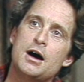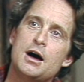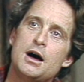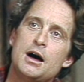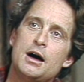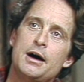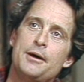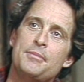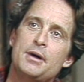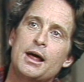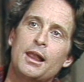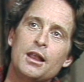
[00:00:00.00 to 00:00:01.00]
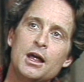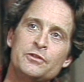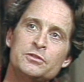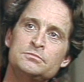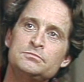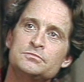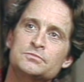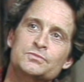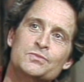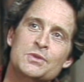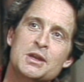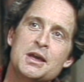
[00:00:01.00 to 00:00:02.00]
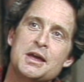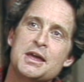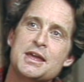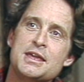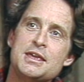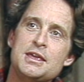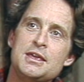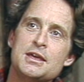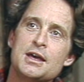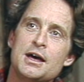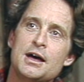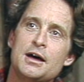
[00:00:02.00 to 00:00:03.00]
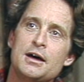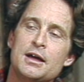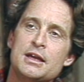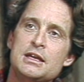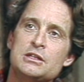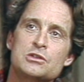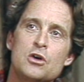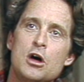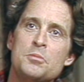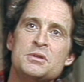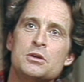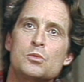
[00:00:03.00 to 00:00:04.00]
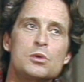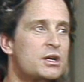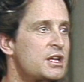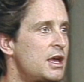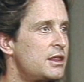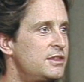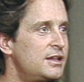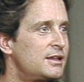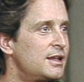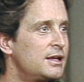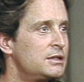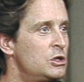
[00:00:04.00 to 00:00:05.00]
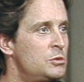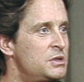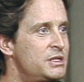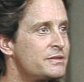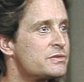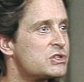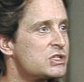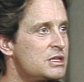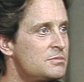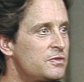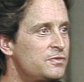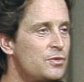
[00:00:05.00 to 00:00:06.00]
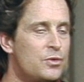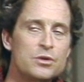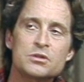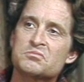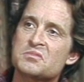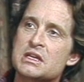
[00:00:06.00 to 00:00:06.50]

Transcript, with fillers: I love him. He taught me a work ethic like nobody I've ever seen before.